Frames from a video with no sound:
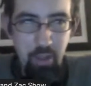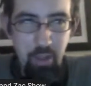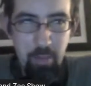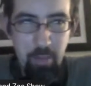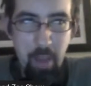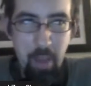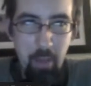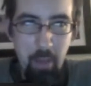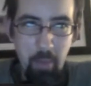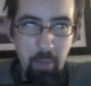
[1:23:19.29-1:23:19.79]
a
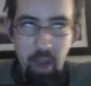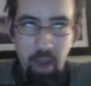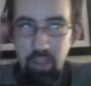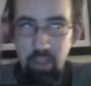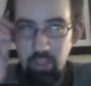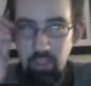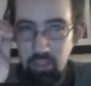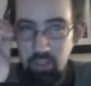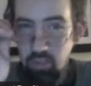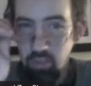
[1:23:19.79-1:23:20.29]

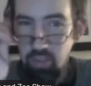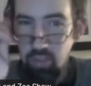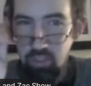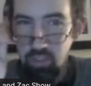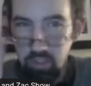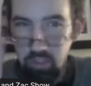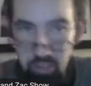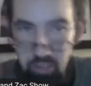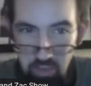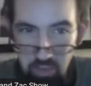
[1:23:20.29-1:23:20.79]
malpractice suit
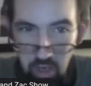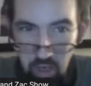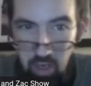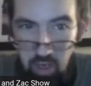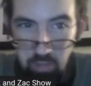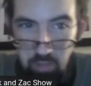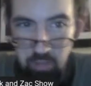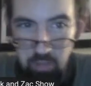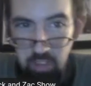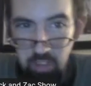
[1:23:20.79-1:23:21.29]
against this dog
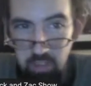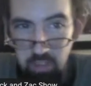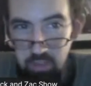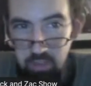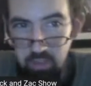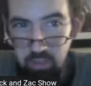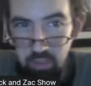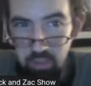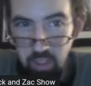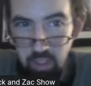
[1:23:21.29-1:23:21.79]

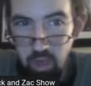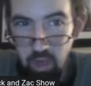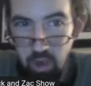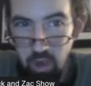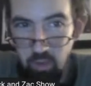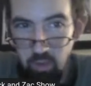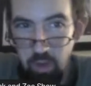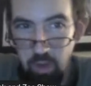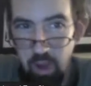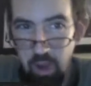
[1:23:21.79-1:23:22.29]
because,
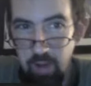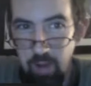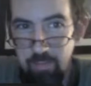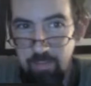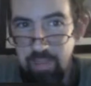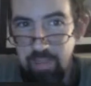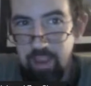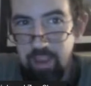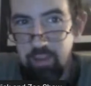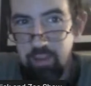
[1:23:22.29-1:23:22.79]

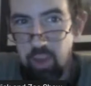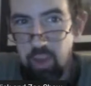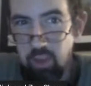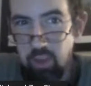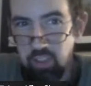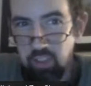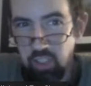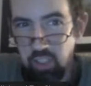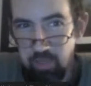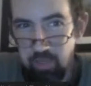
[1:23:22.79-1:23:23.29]

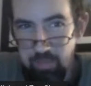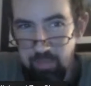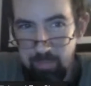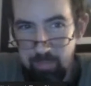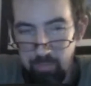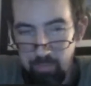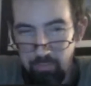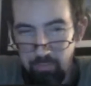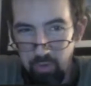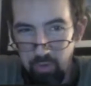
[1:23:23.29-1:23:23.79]
dogs shouldn't be
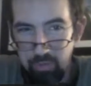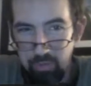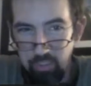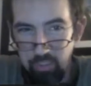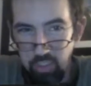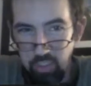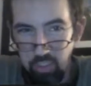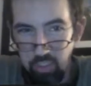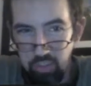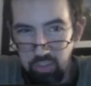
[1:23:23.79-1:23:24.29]
performing
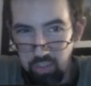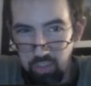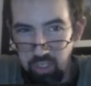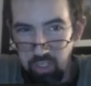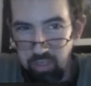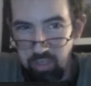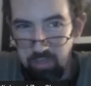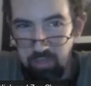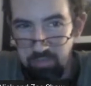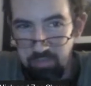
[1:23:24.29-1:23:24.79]

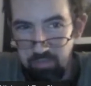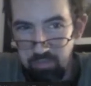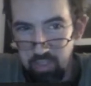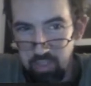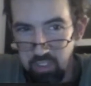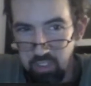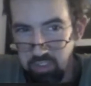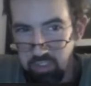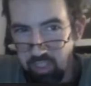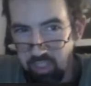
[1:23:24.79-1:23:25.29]
surgery,
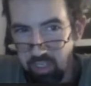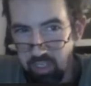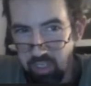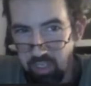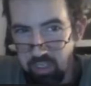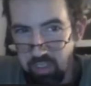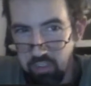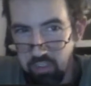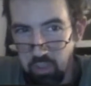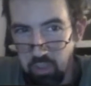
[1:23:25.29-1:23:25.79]
just like
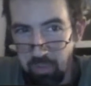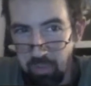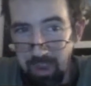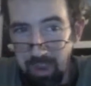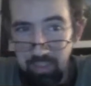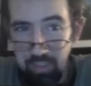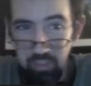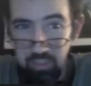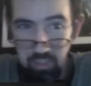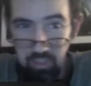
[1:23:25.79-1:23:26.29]
Joe
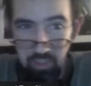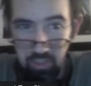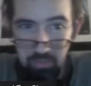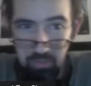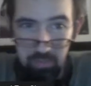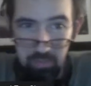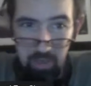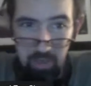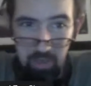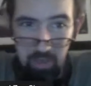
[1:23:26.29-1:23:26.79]
Biden
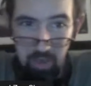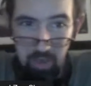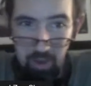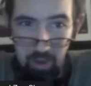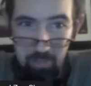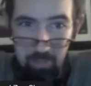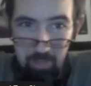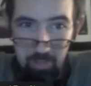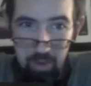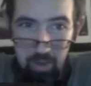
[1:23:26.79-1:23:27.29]
shouldn't be
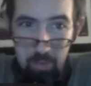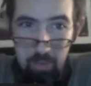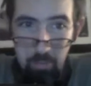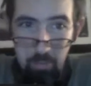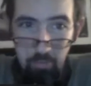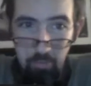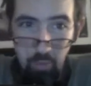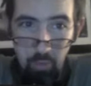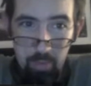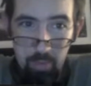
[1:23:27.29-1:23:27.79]

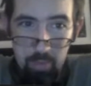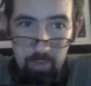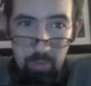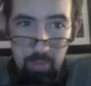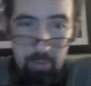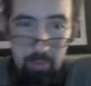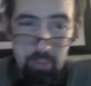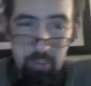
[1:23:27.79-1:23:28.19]
performing public